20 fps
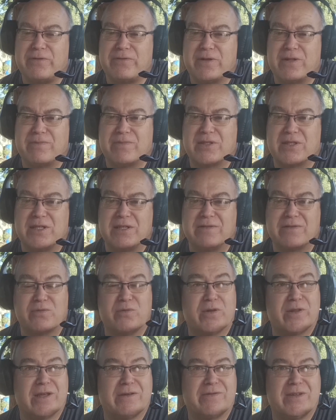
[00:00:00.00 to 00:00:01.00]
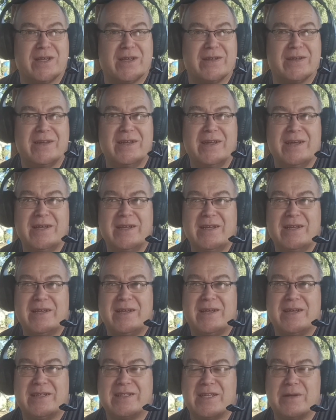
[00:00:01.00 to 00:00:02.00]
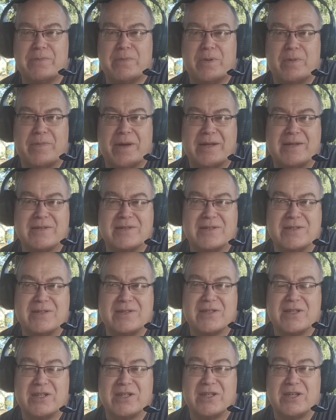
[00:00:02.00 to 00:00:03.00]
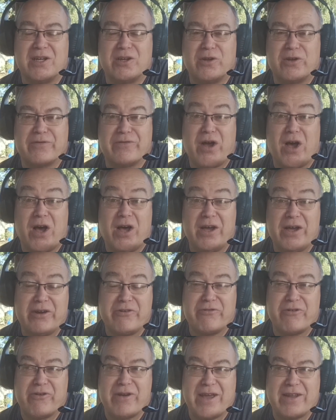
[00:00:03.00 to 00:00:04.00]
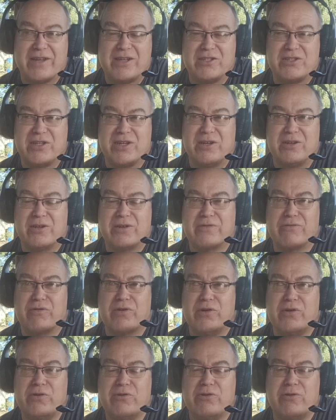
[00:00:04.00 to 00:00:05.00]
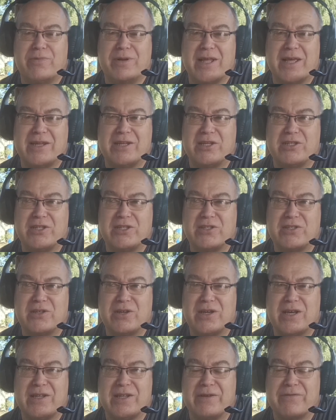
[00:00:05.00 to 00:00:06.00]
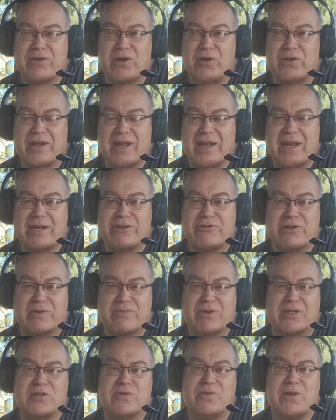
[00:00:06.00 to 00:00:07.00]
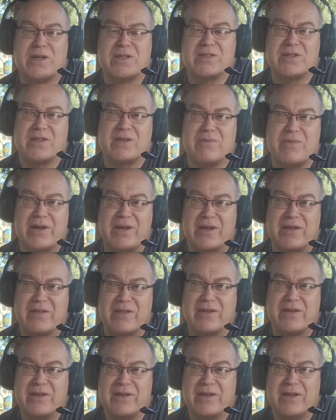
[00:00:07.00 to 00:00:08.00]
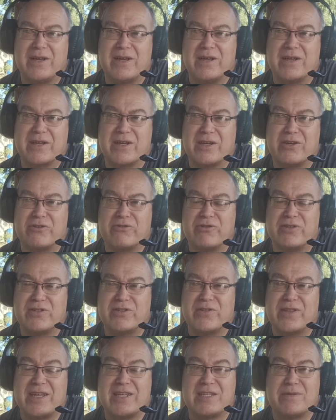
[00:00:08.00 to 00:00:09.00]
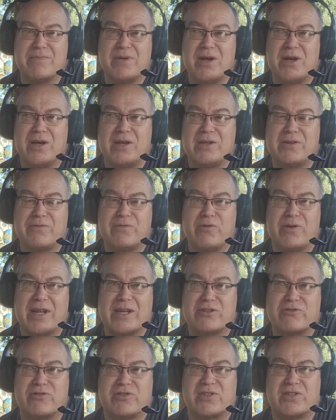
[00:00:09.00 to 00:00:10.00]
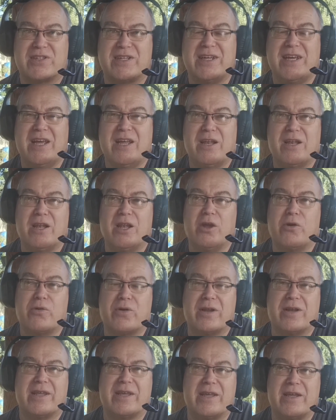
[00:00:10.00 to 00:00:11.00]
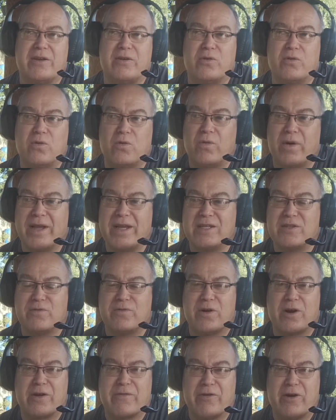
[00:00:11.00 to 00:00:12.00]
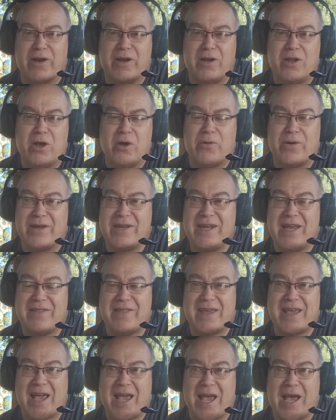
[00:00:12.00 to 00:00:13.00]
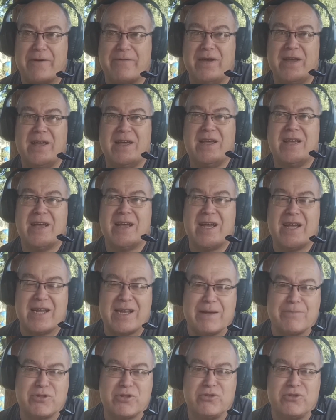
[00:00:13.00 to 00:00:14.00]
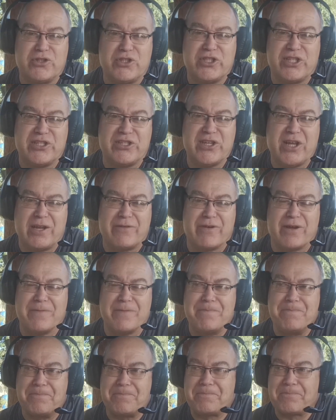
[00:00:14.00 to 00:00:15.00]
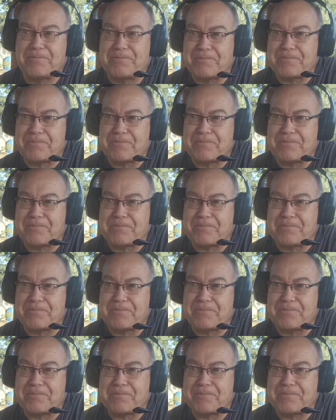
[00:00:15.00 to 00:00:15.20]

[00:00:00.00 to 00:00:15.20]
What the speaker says: energy for themselves, what they've done is implemented a lot of hydro energy, a lot of renewable energy, so, and they've gone electric much faster than many other countries. So their demand for electricity locally in Norway is very, very low, and yet they have an absolute shit ton of it,